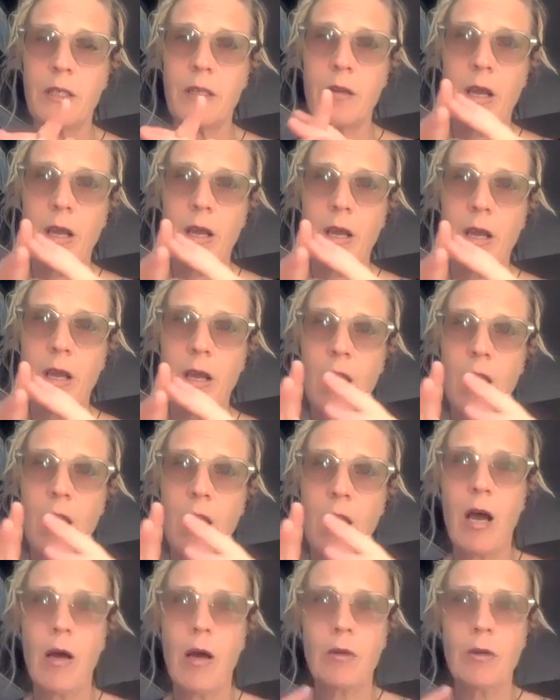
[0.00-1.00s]
how
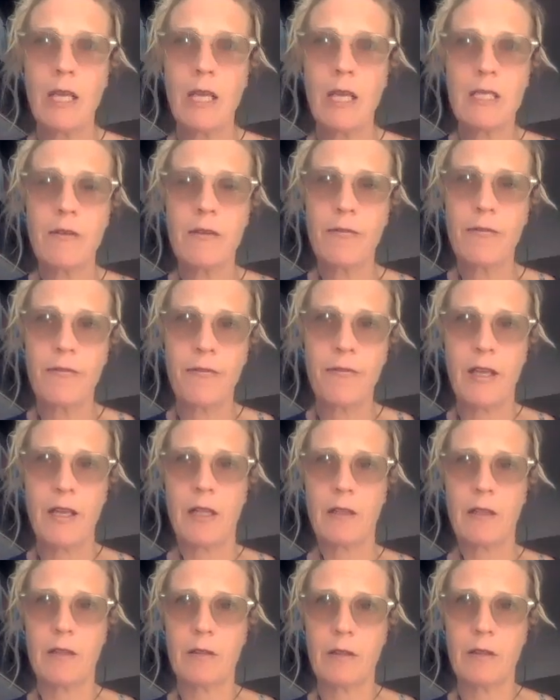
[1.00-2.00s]
does it feel
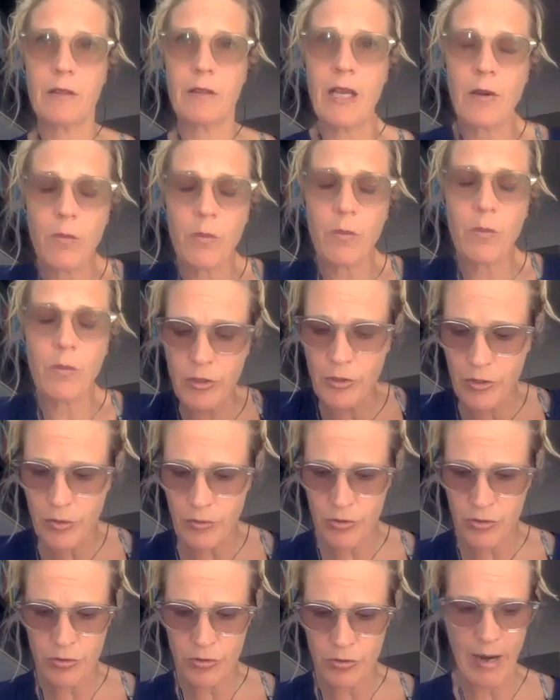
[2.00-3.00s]
like when you do
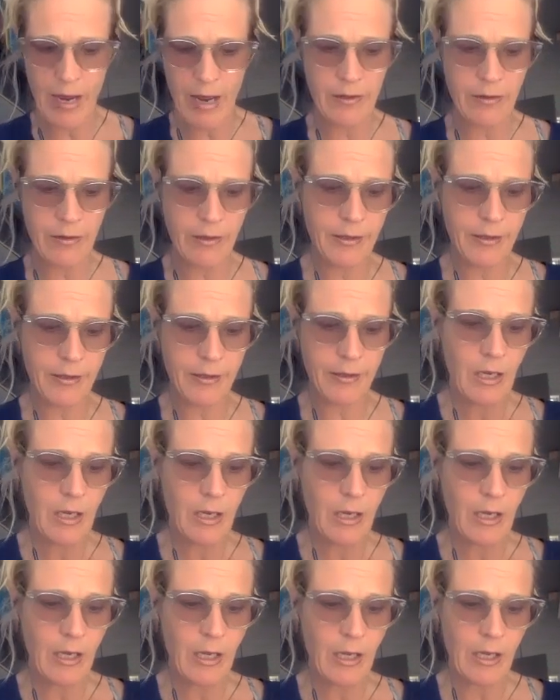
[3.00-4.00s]
surrender,
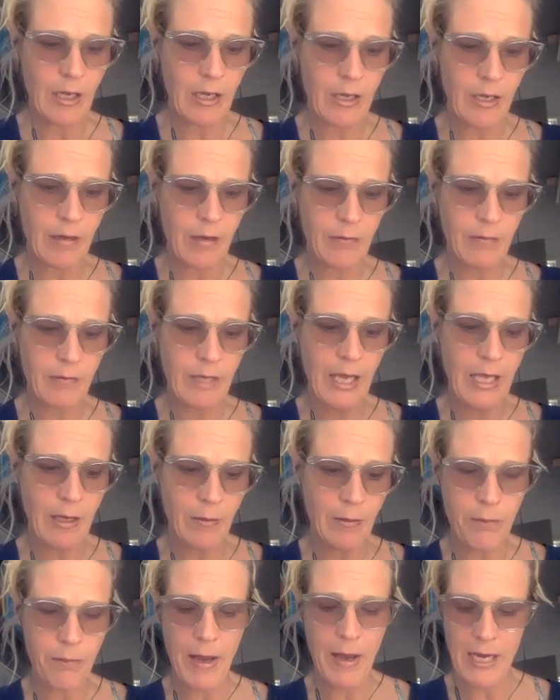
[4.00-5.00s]
the
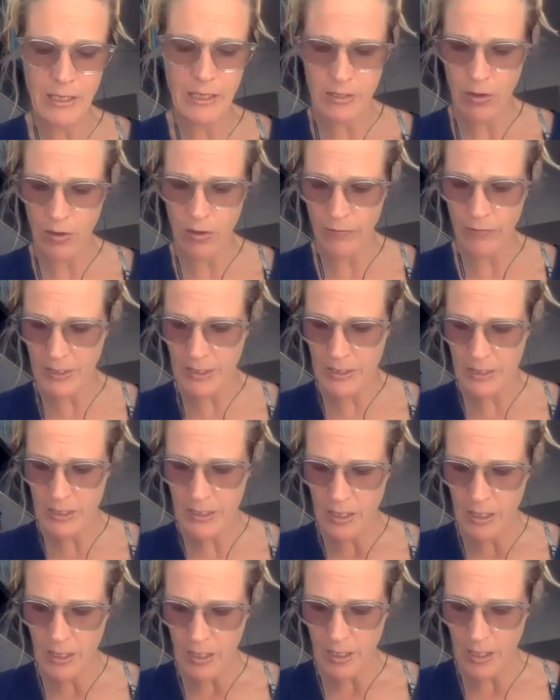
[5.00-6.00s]
impact of it.
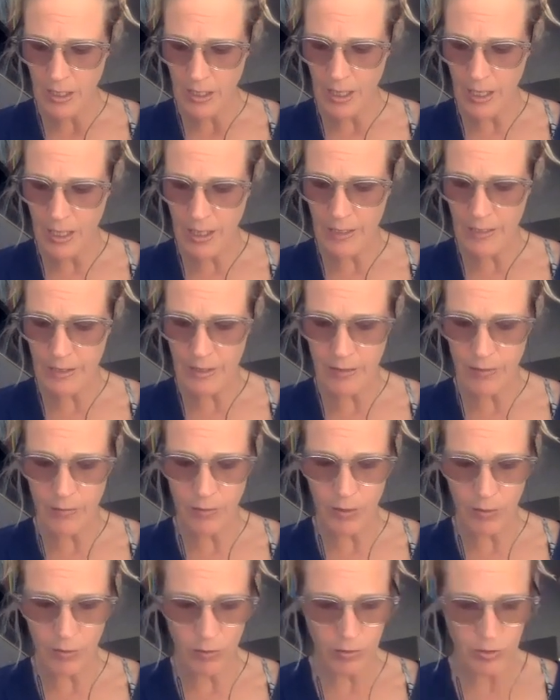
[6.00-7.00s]
And we
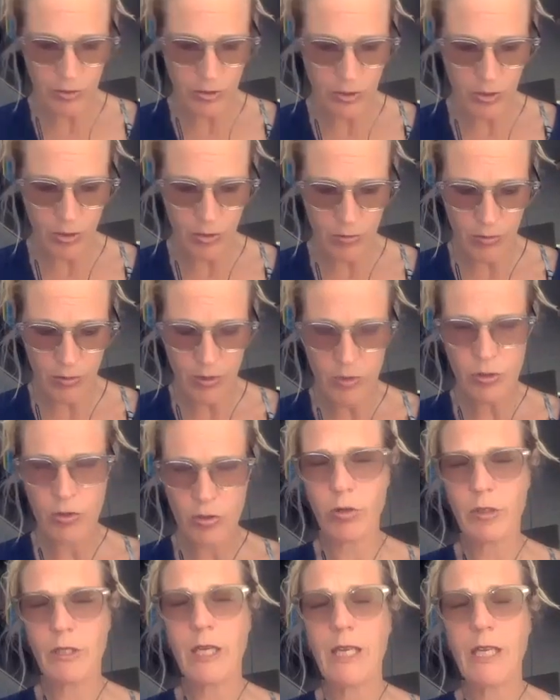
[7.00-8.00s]
also
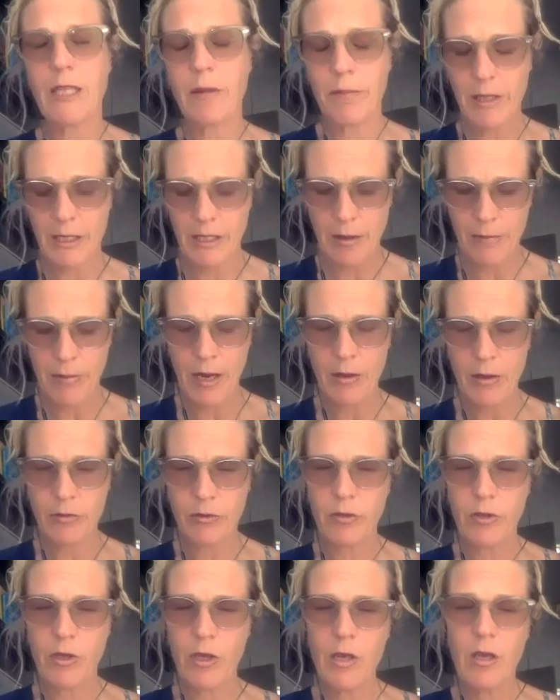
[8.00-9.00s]
talked a little bit about
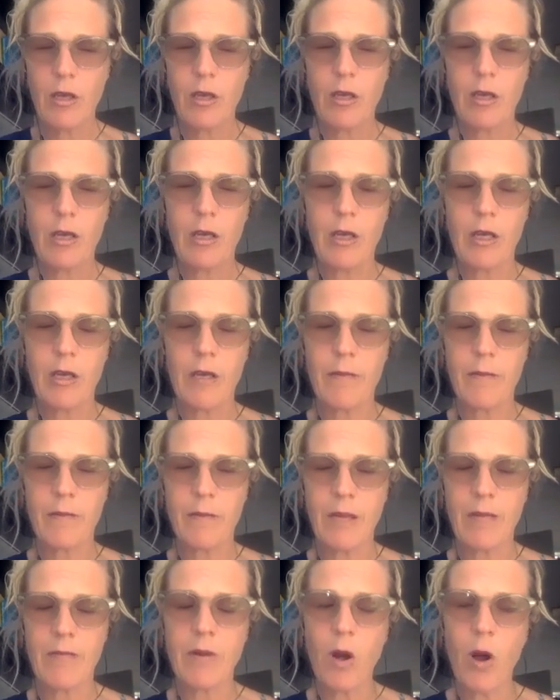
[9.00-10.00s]

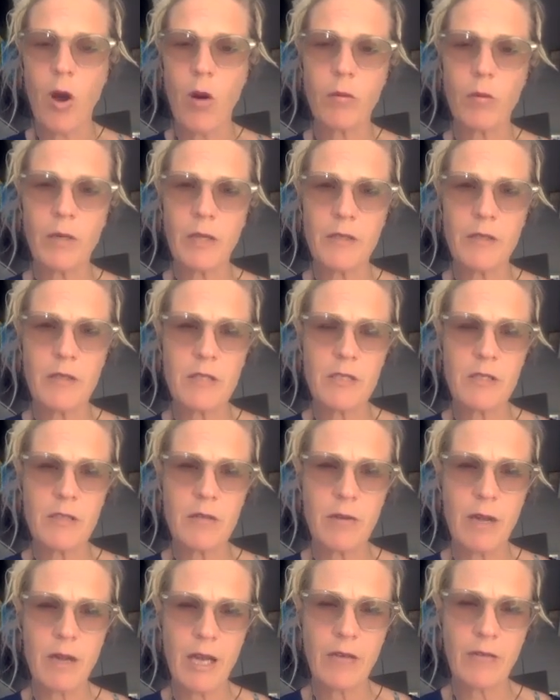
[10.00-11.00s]
David Hopkins,
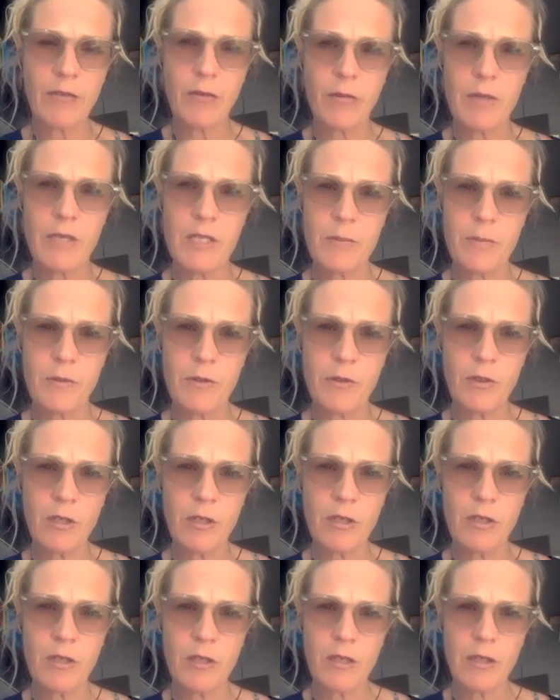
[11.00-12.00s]
right, from his book
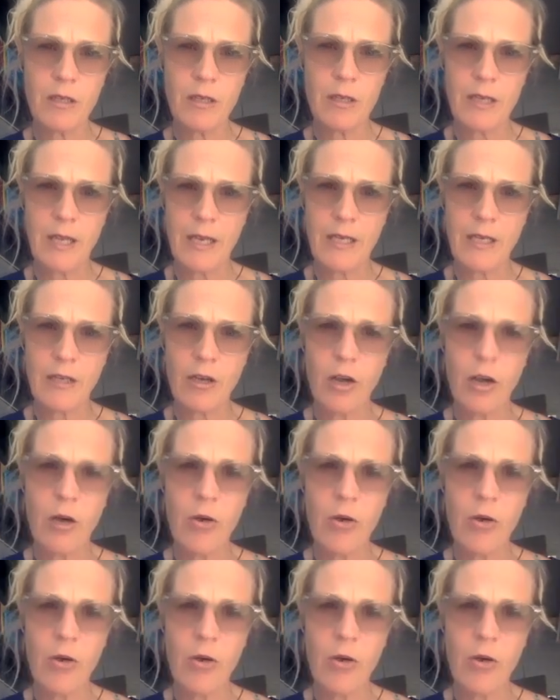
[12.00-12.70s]
Letting Go.